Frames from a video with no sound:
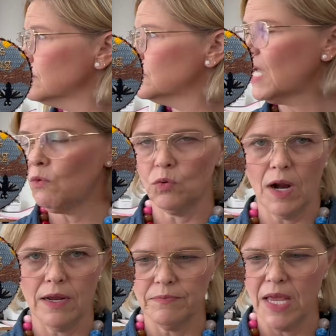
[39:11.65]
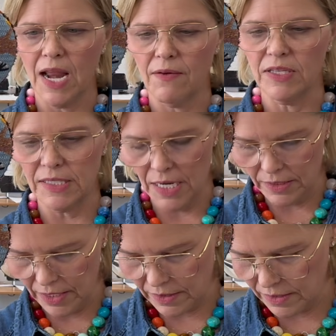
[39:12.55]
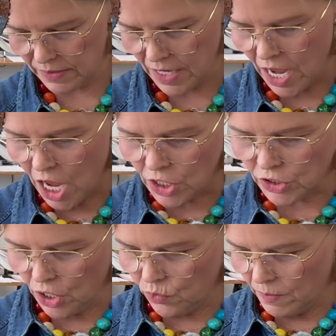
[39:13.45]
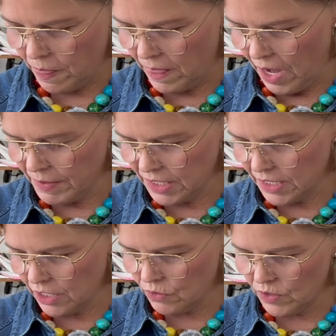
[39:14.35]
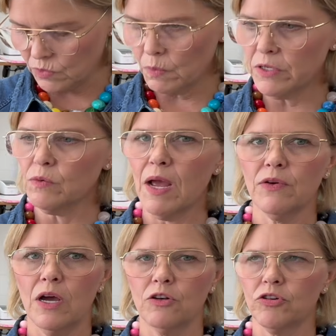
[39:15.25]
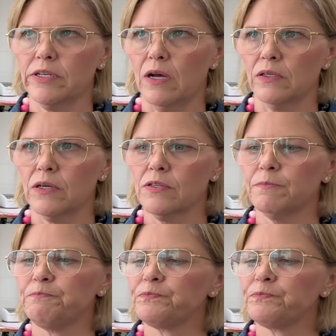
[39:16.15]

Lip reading: dowel rod and have it stand like this? So I'm going to tell you, this one was around $100.